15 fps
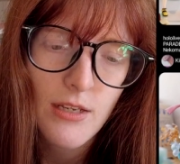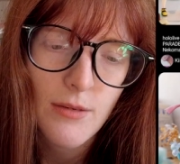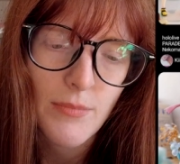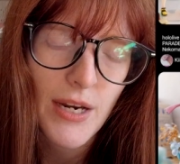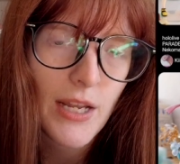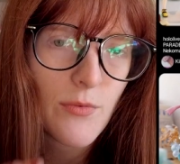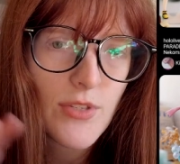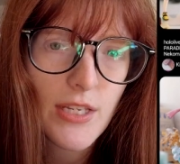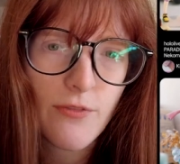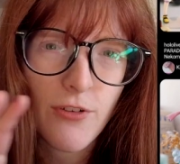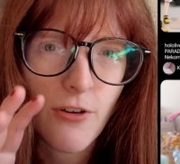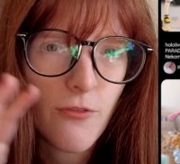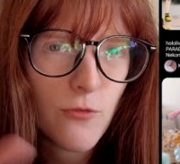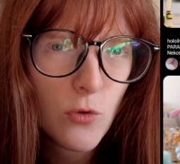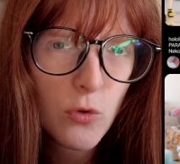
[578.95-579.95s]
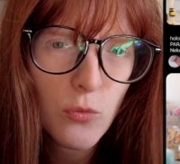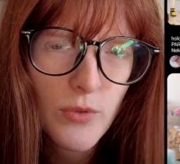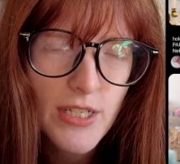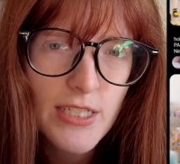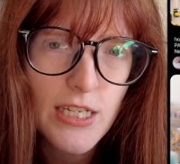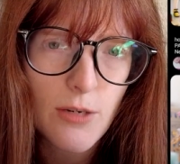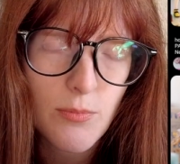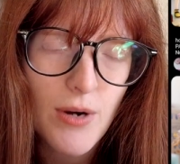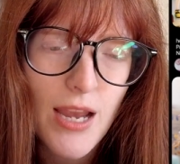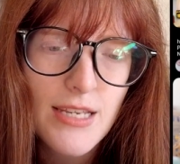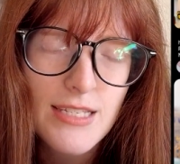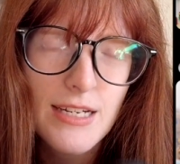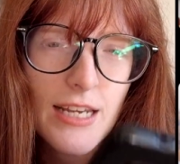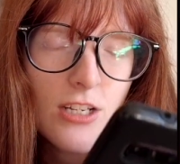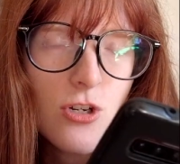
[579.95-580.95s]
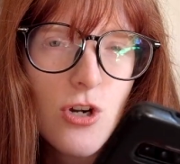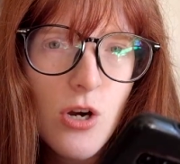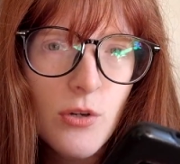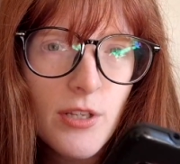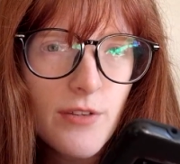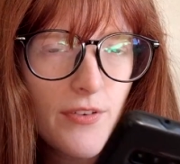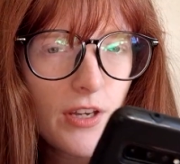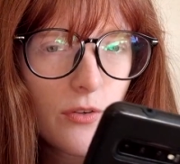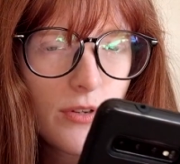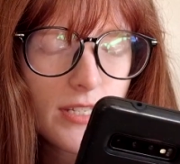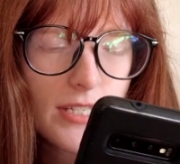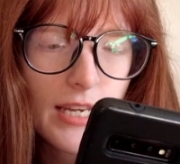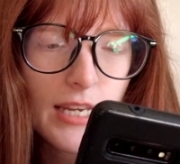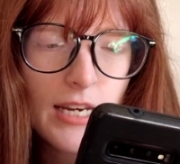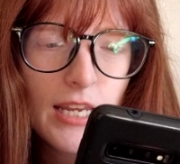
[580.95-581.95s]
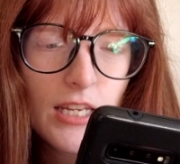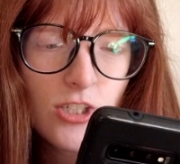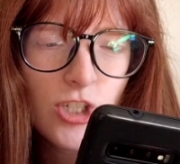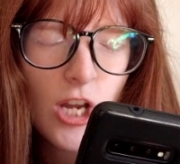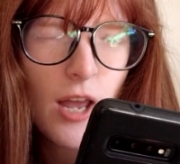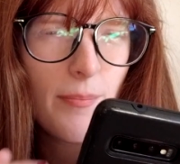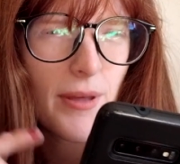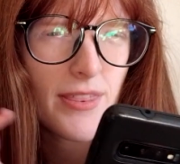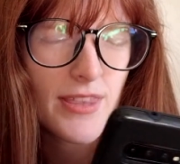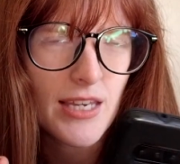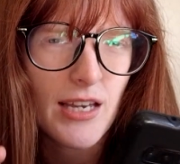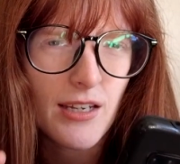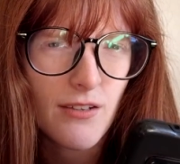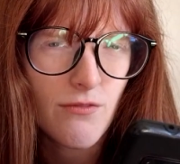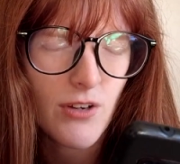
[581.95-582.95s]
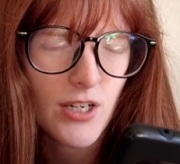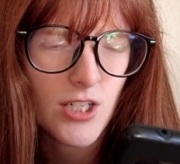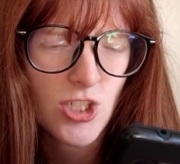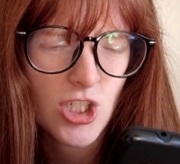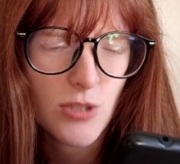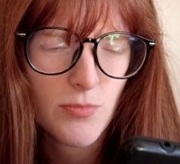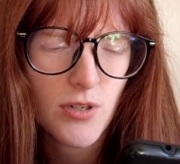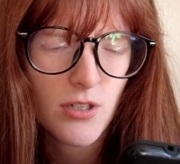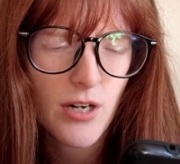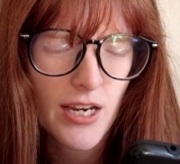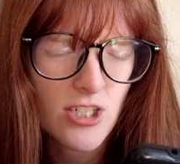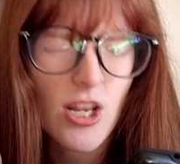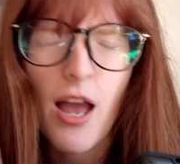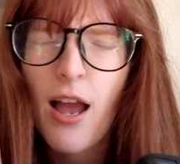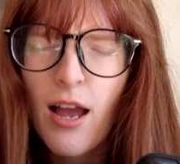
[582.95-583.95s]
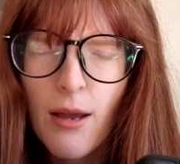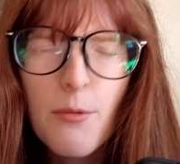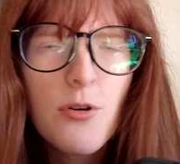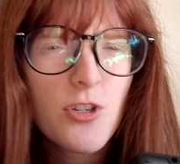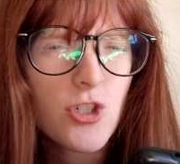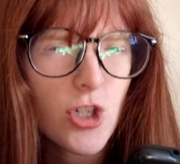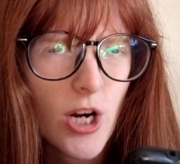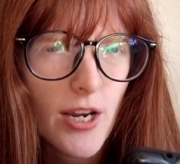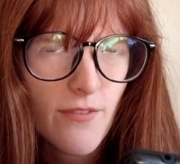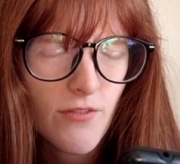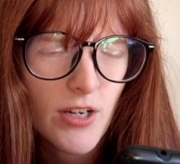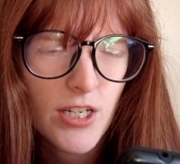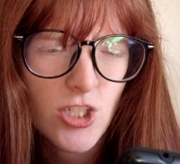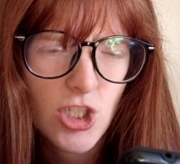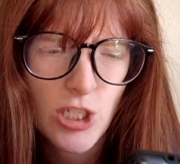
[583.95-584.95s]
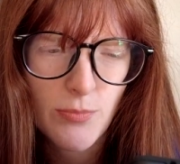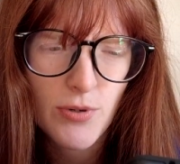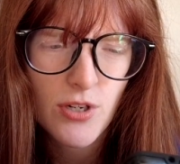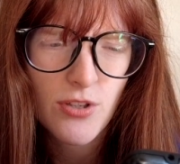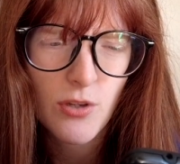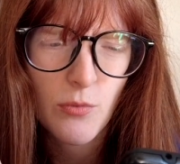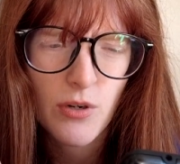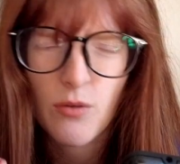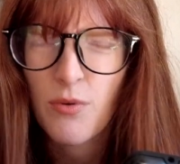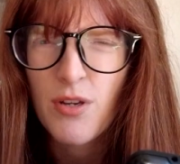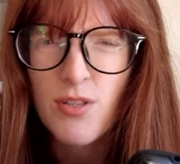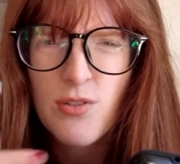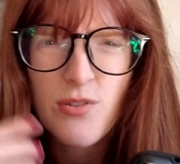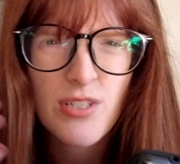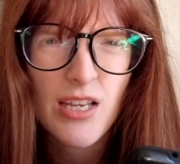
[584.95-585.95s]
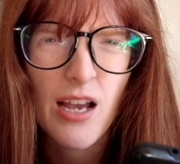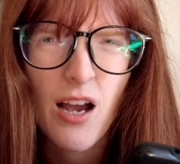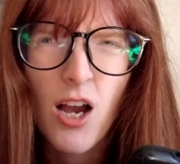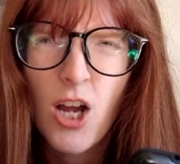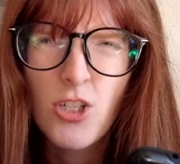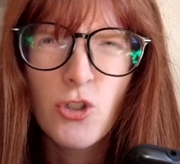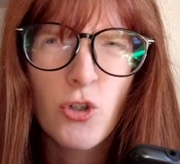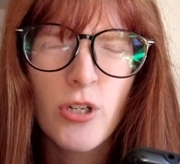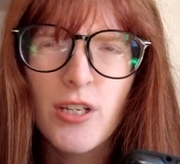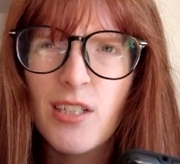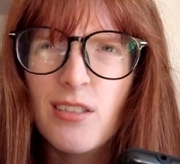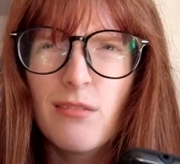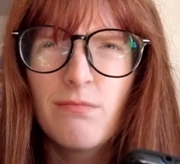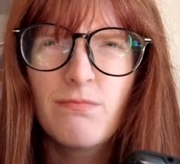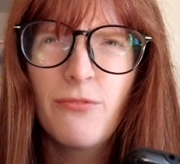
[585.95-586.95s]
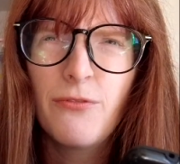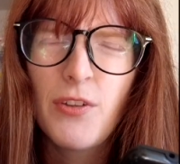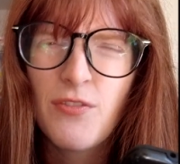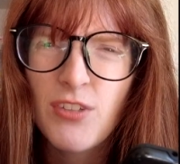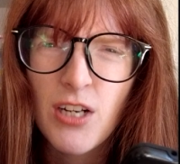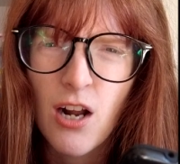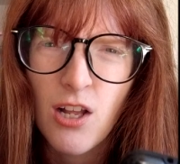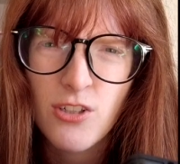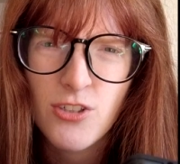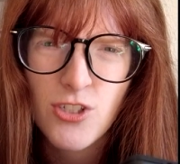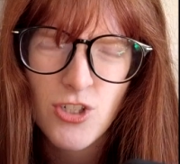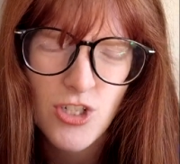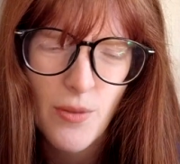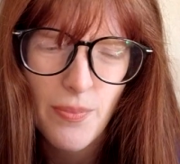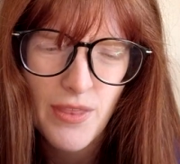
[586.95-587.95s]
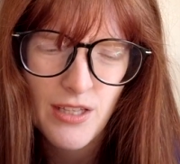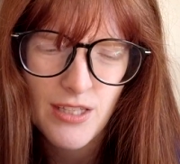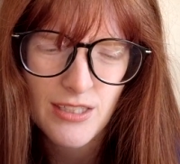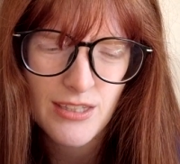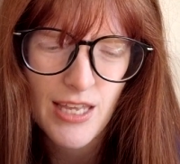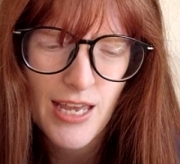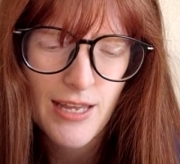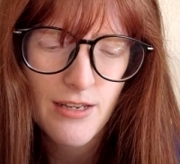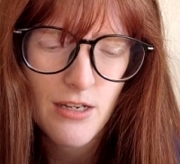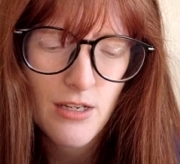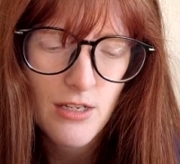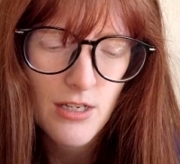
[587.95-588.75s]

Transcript: but it was like for full retail price, and I know that if I go to a secondhand shop, I think I can find it cheaper. Actually, I'm almost sure I can find it cheaper than what it was. It was like $150 or something like that.